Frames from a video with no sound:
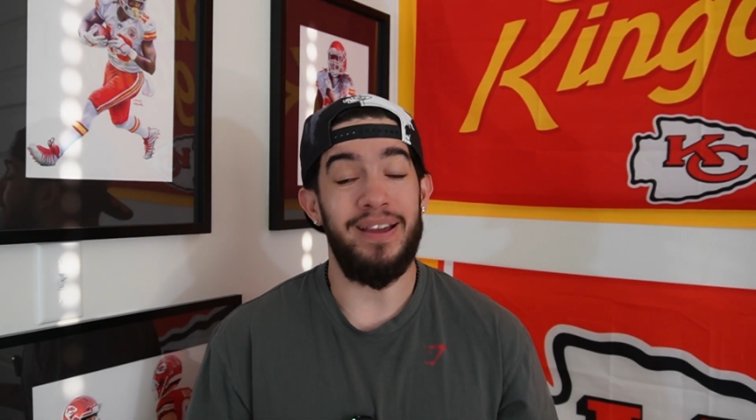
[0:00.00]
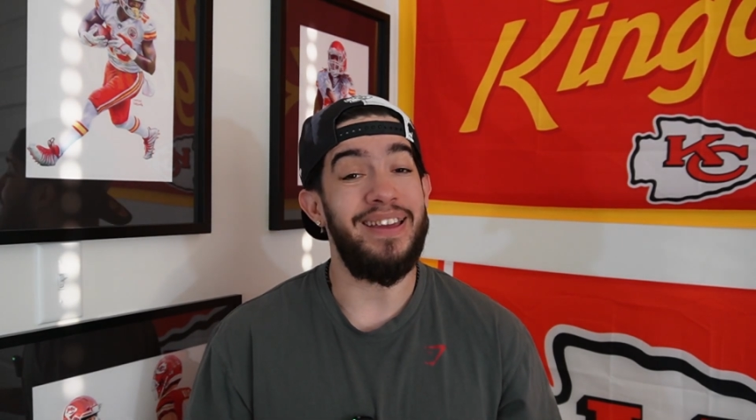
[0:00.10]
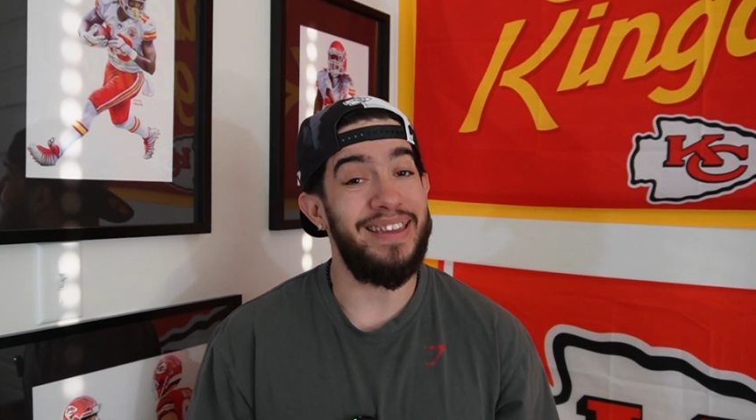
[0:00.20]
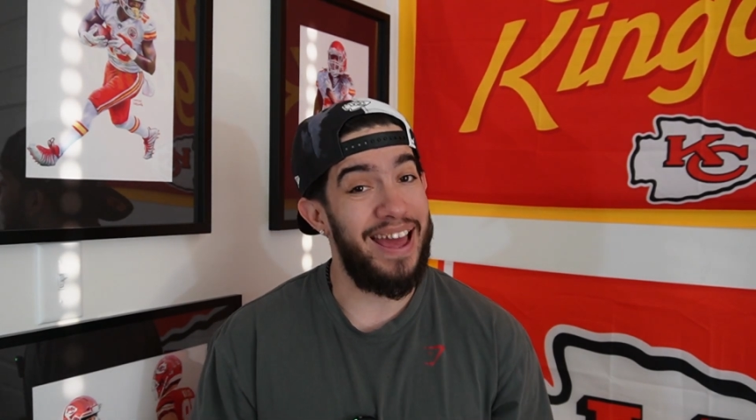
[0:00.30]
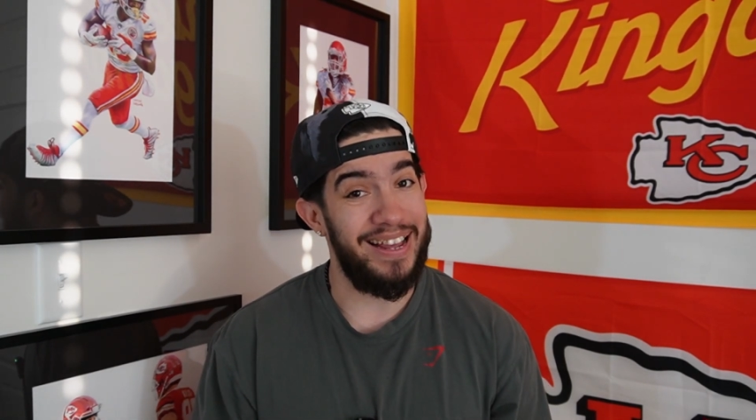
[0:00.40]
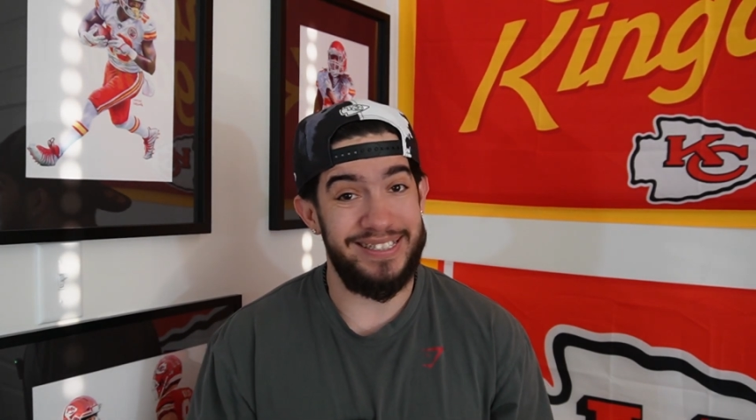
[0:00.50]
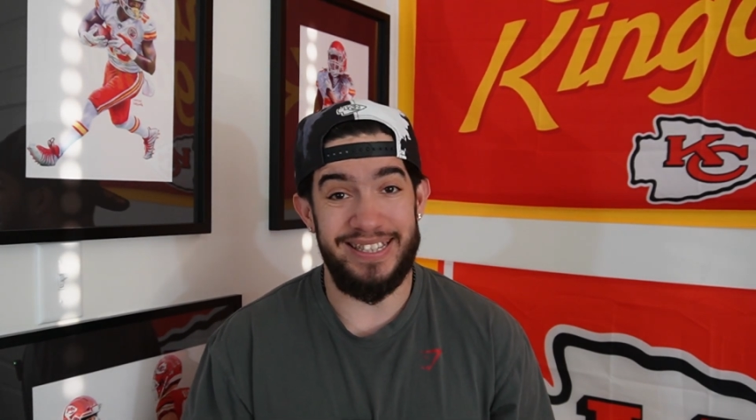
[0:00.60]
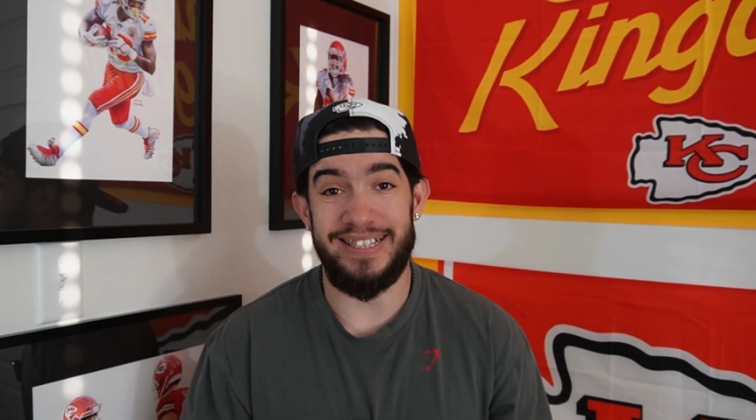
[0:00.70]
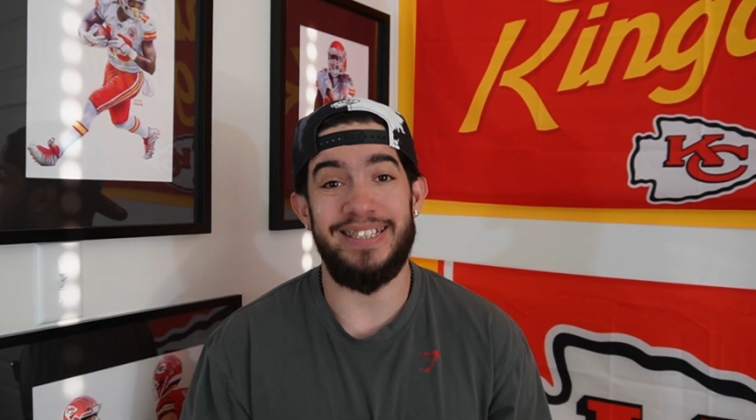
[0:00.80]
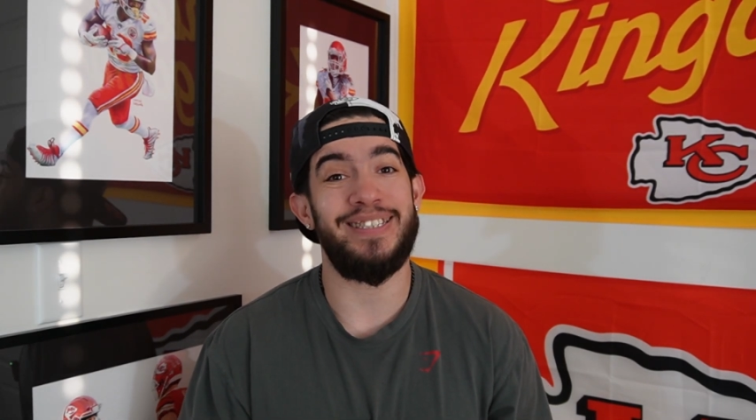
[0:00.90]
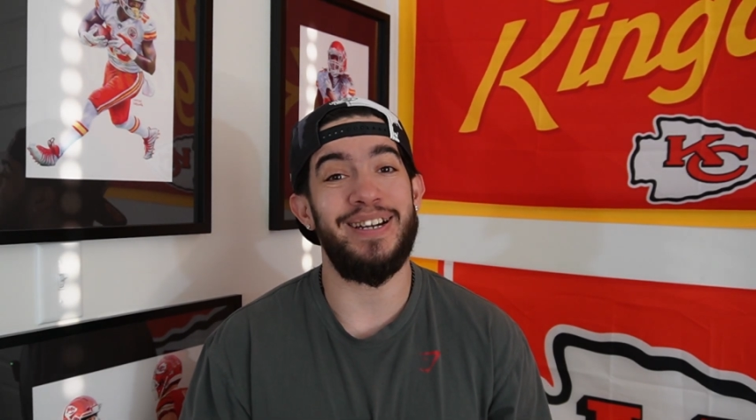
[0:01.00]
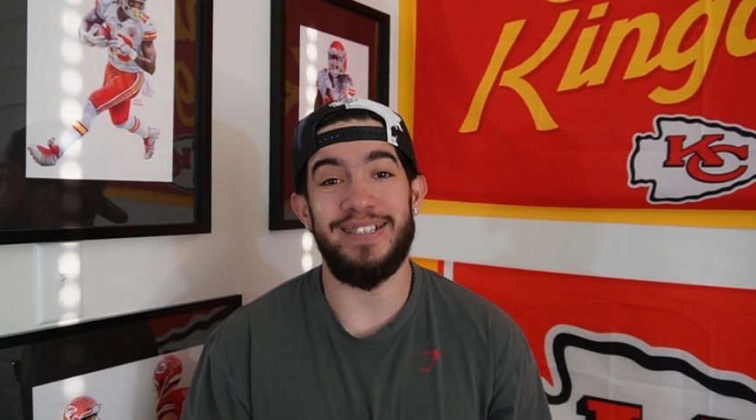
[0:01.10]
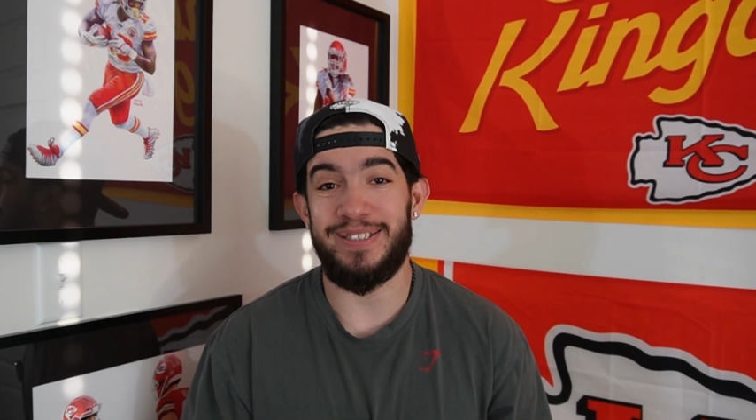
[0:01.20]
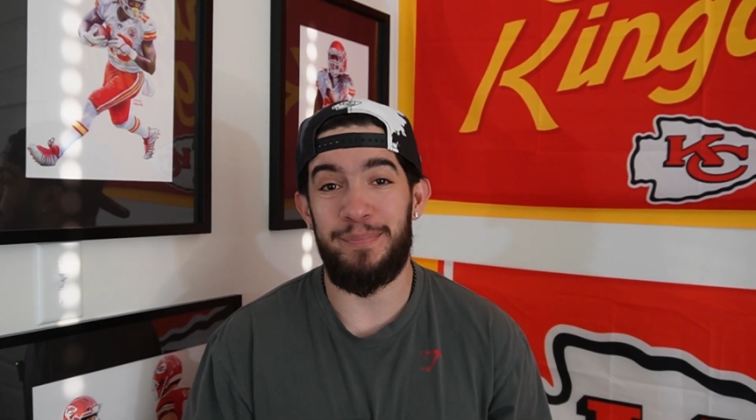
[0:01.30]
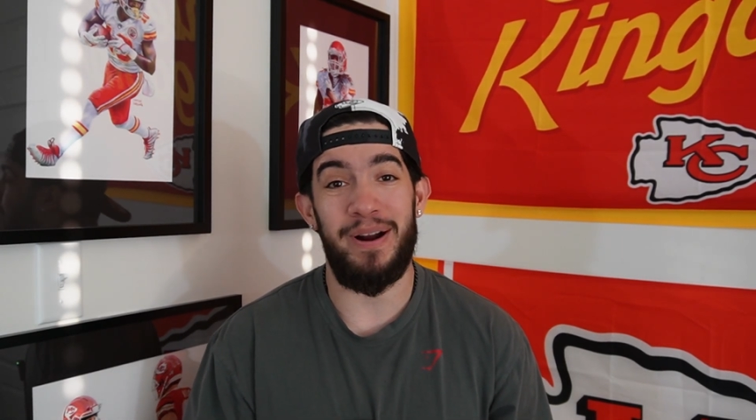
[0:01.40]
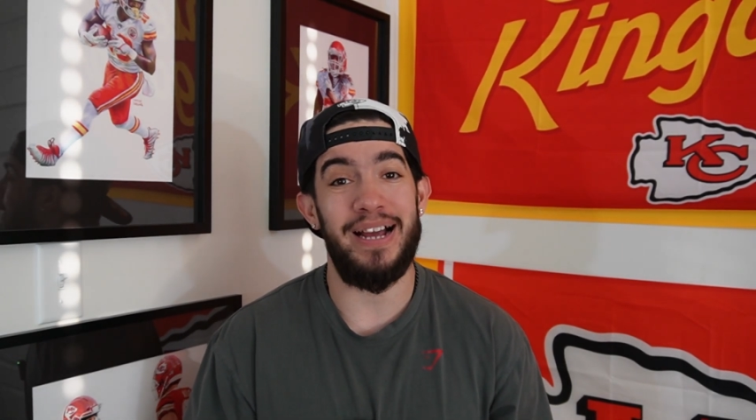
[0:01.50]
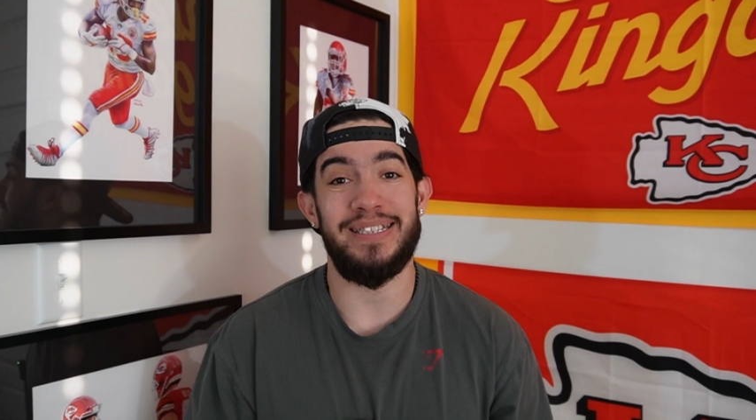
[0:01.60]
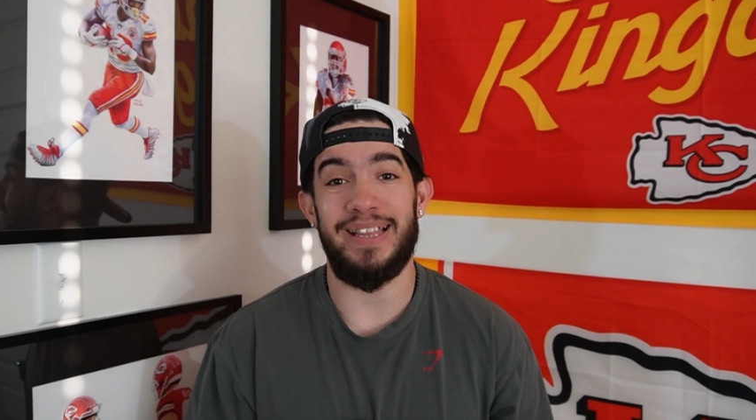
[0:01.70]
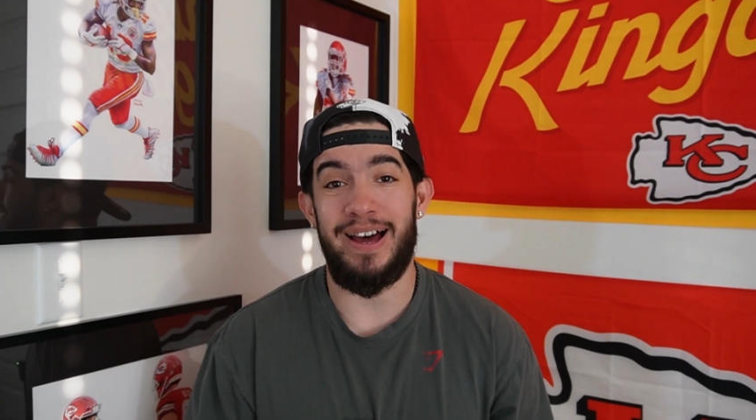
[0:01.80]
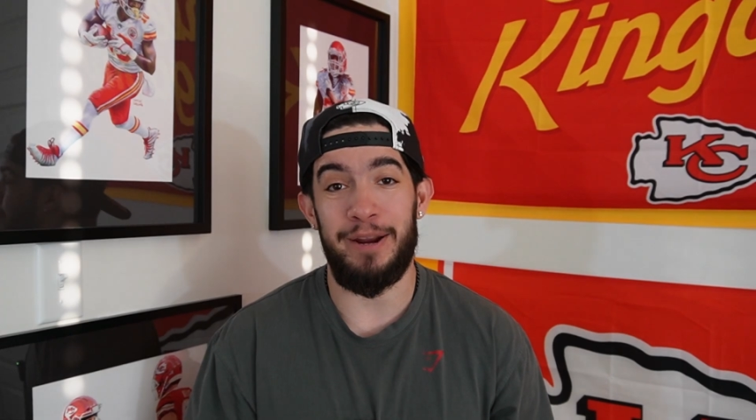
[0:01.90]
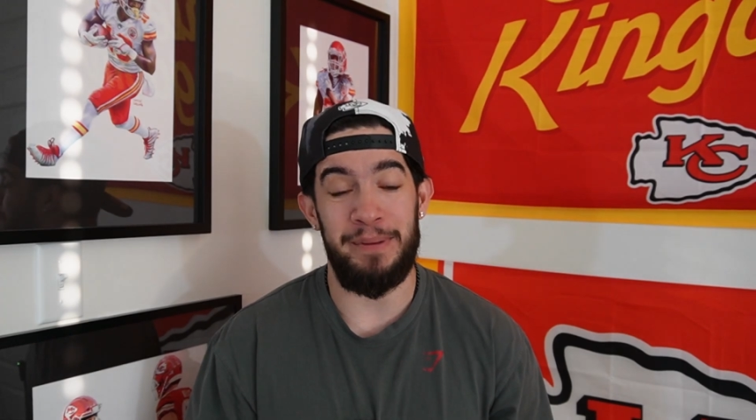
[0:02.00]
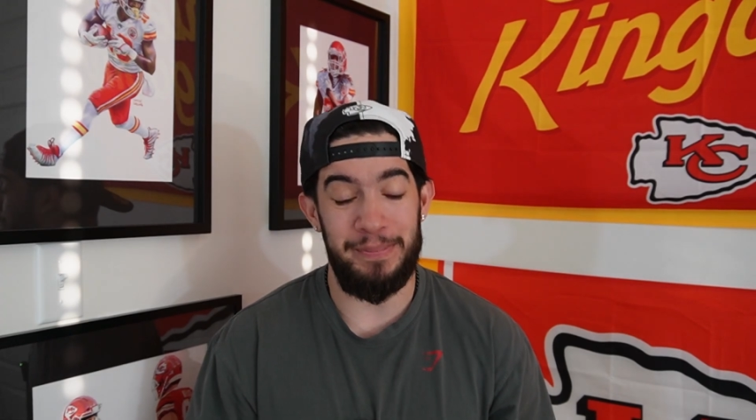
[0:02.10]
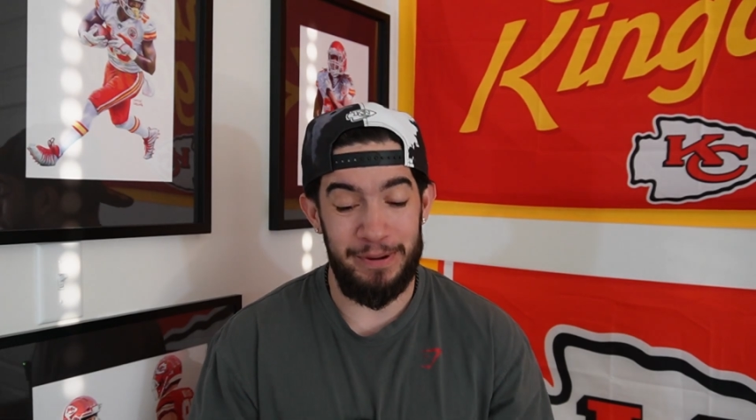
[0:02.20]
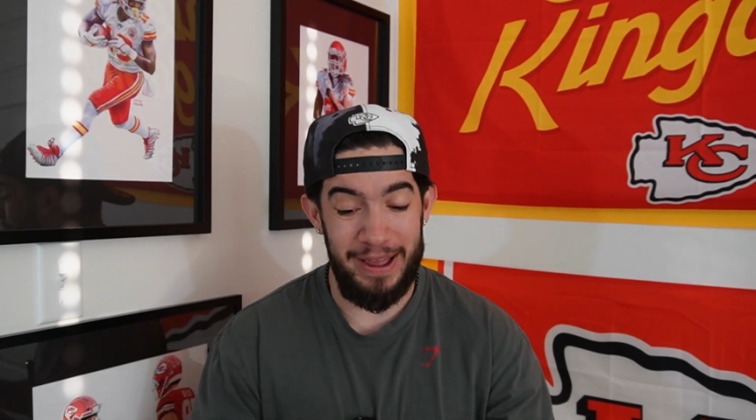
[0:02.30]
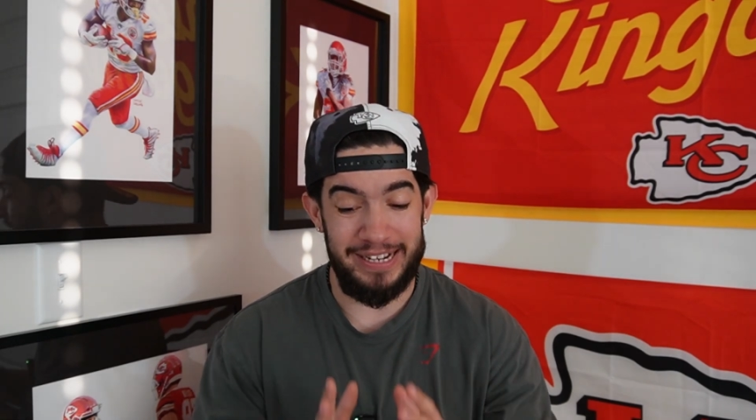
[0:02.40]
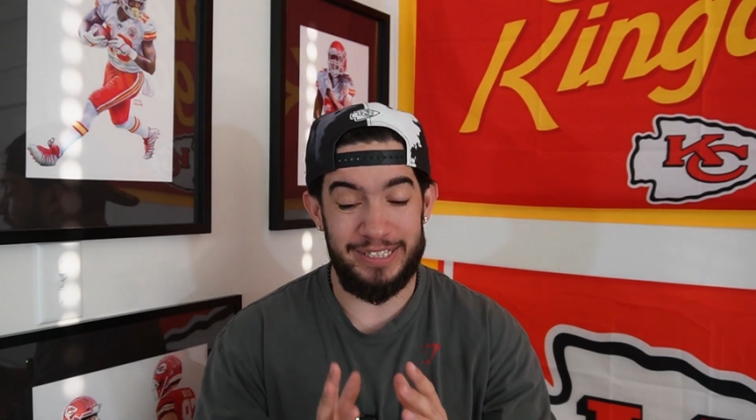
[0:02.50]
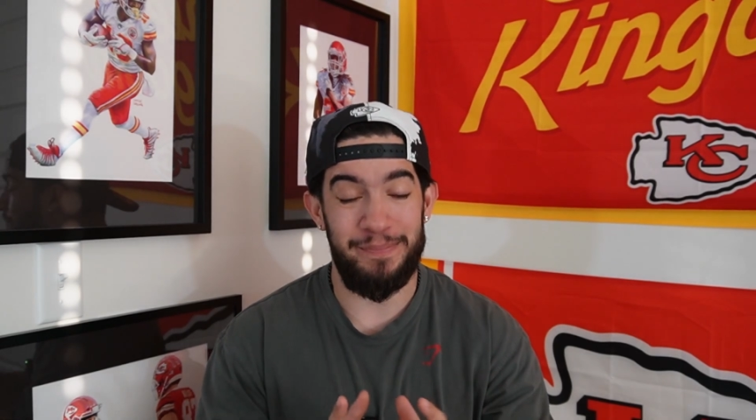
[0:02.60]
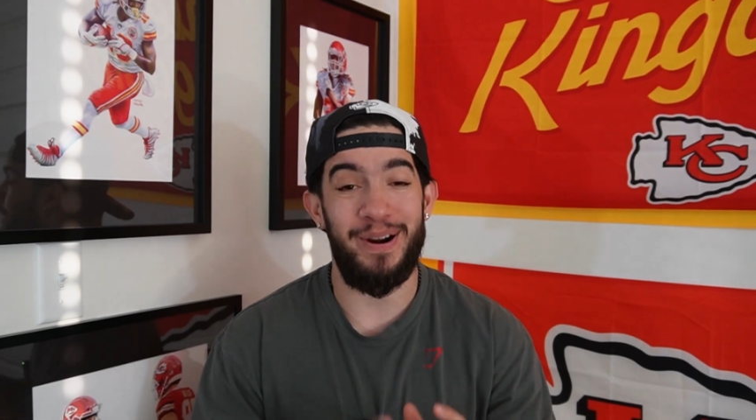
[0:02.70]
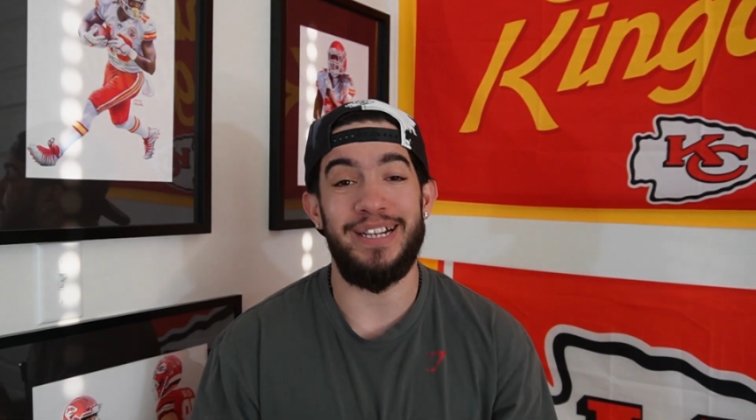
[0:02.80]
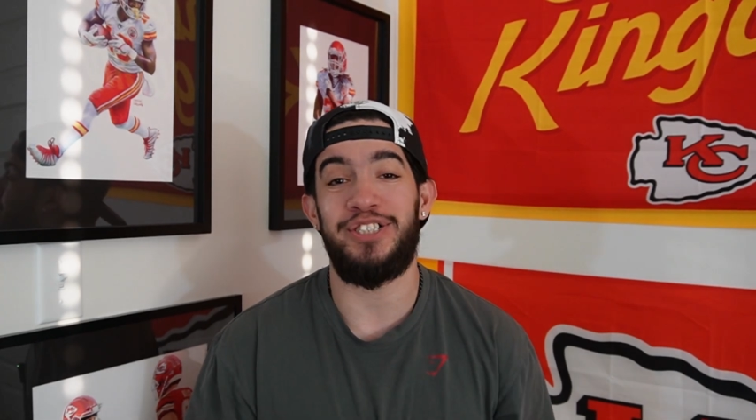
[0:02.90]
Yes, this is going to surprise a lot of people and surprise